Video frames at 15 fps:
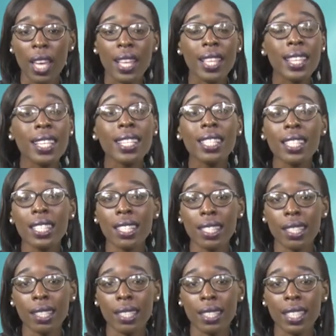This is
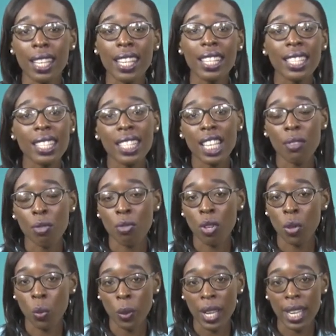done in
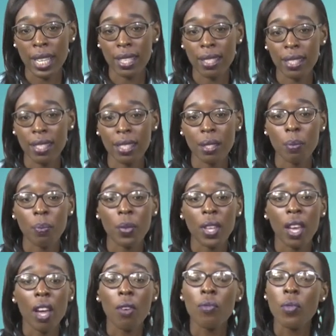several ways.
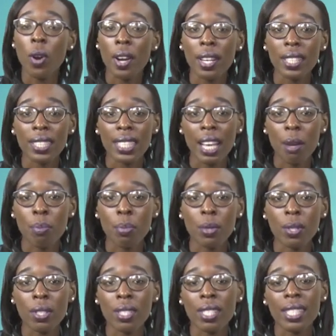For
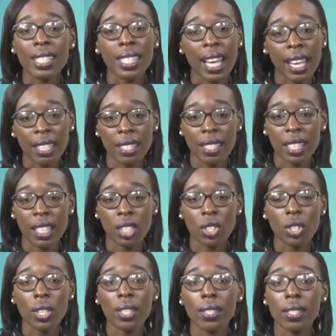example,
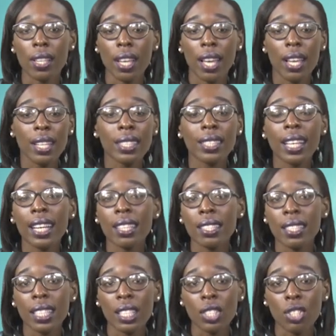taxation.
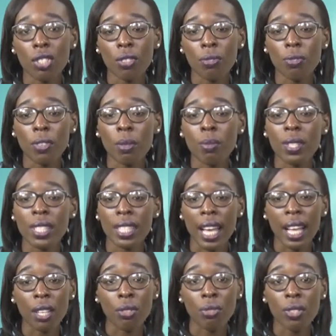Taxation from
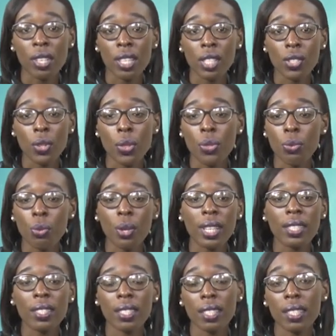salaries through a
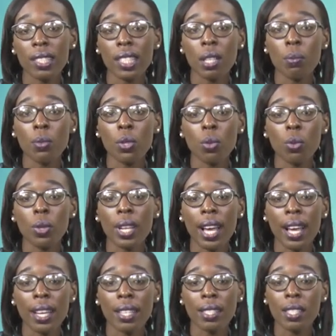system known
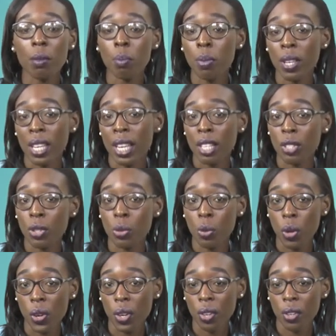as
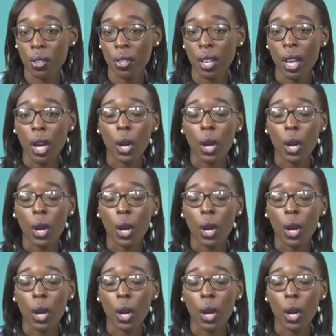pay-as-you-earn,